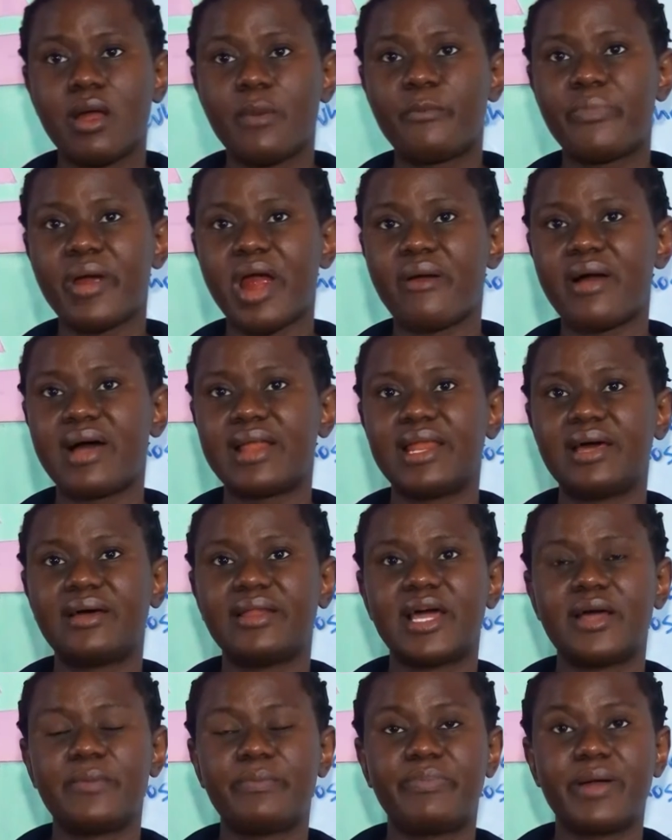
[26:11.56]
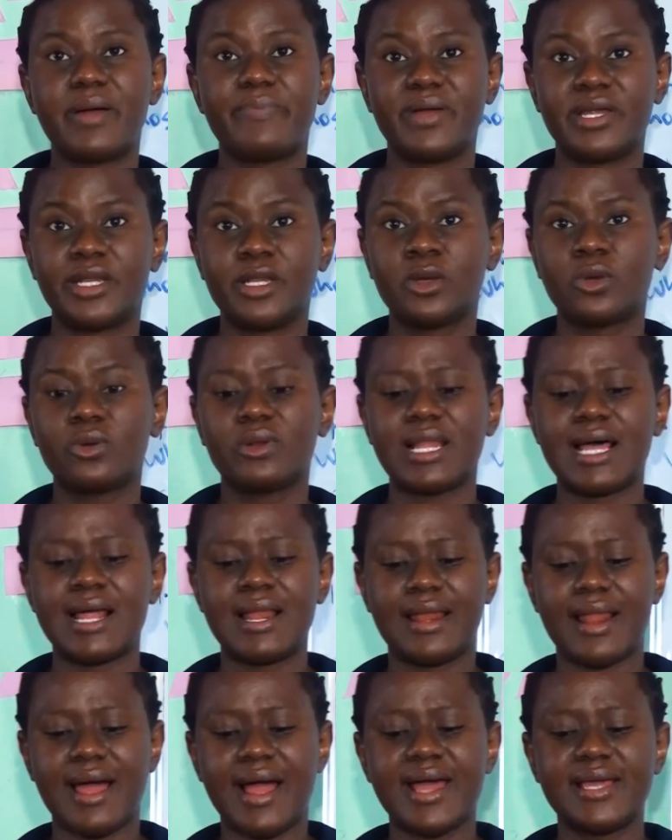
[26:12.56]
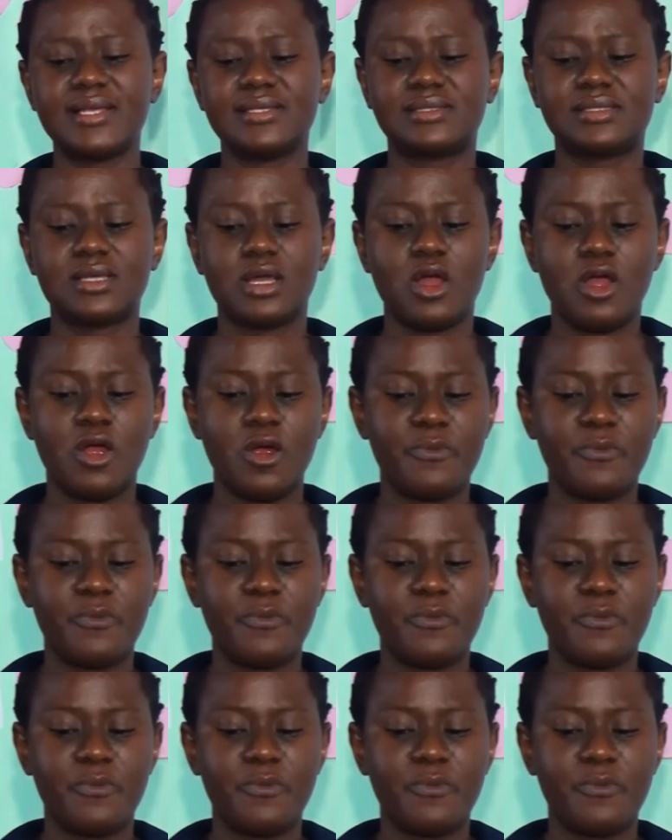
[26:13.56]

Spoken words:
parallel and perpendicular lines,